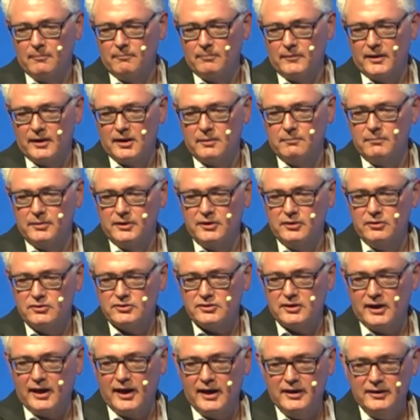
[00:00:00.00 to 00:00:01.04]
It can be used
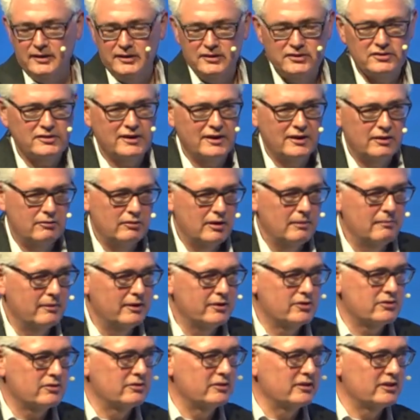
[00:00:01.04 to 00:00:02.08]
at any scale. I
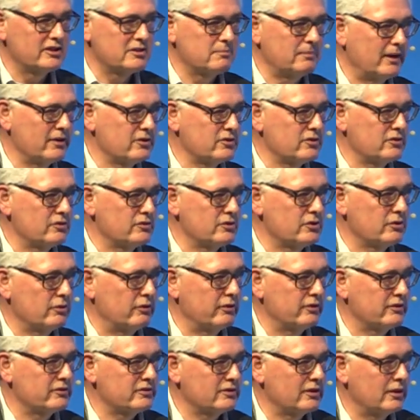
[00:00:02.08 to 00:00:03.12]
mentioned expansion
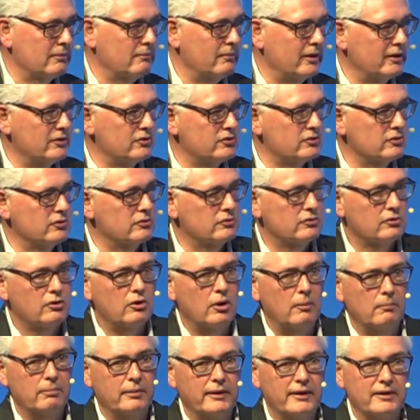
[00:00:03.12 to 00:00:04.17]
joints, and I mentioned
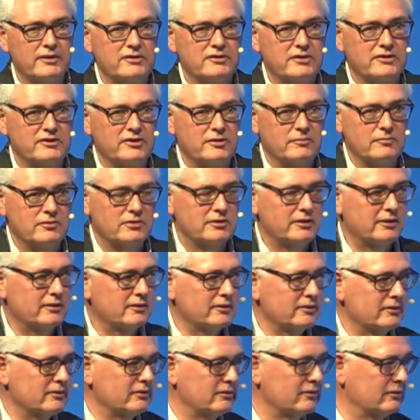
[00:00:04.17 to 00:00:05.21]
complex systems like
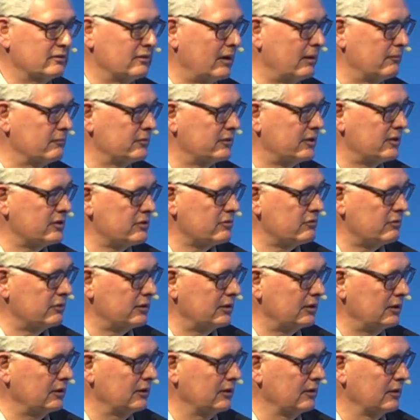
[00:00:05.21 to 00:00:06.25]
the Thames
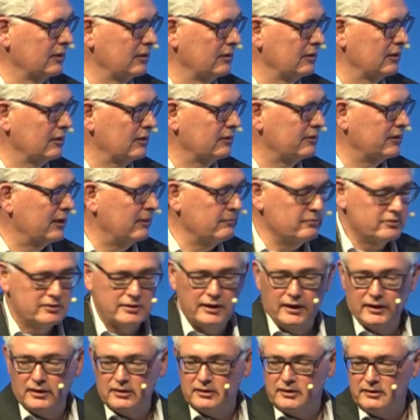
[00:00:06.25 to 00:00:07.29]
Estuary, Thames
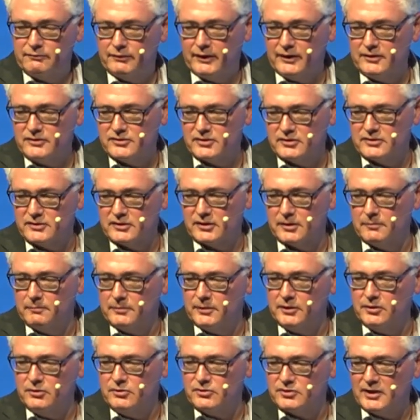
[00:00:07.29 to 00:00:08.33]
tidal defences. It can be
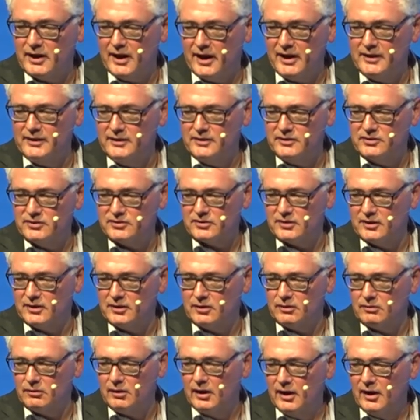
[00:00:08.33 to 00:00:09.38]
used at any
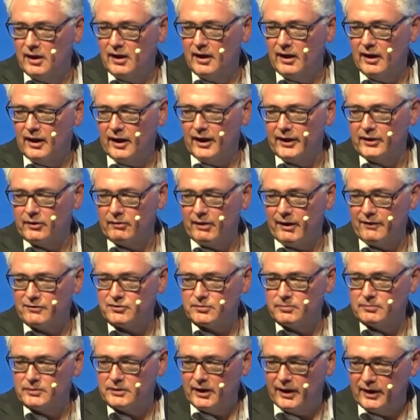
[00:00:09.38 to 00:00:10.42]
scale. And it'll have
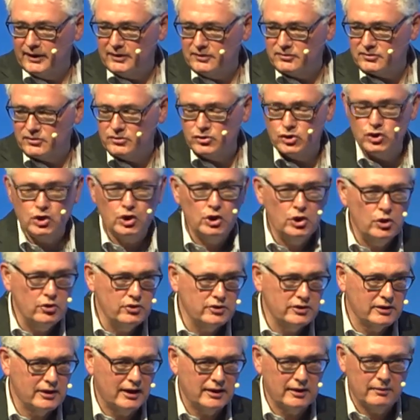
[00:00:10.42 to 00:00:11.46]
some guidance on
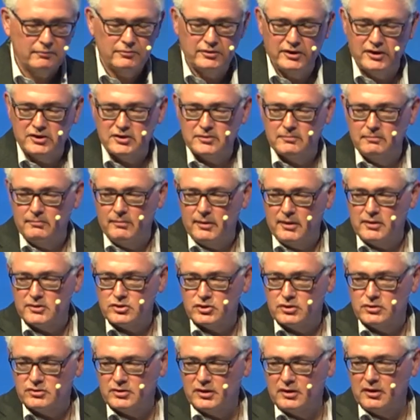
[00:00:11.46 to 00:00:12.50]
choosing adaptation
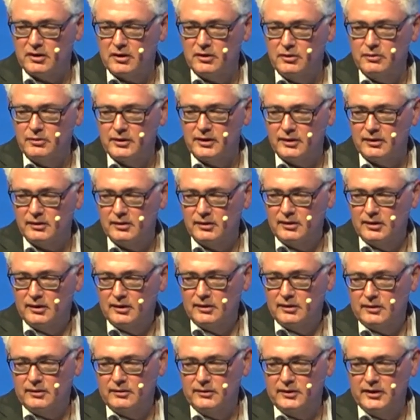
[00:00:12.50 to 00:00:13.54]
measures, including
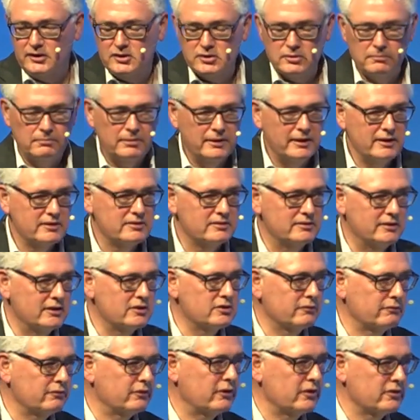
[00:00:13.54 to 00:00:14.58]
nature-based,
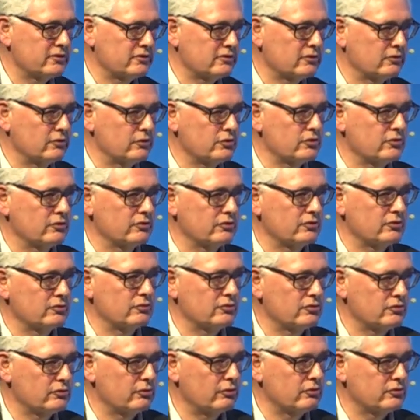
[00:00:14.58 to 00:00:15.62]
nature-first solutions, those
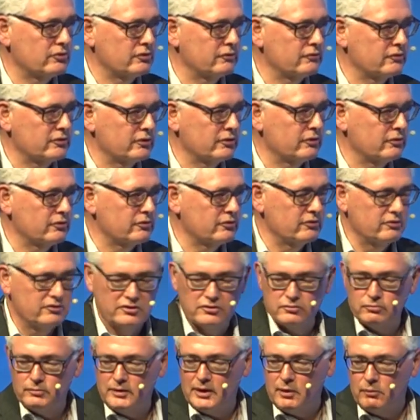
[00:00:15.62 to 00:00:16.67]
sorts of solutions
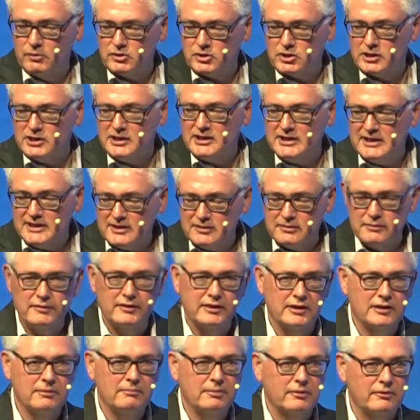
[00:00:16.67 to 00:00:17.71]
as well, which you need to
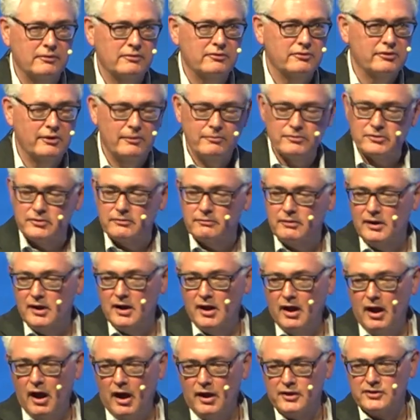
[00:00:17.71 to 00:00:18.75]
think about in terms of
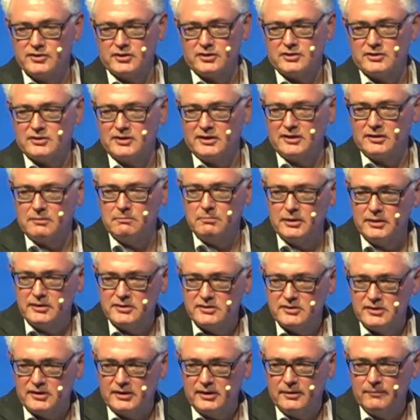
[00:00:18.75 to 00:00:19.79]

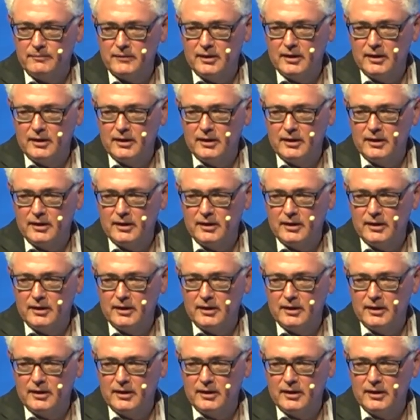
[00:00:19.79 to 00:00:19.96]
sustainability.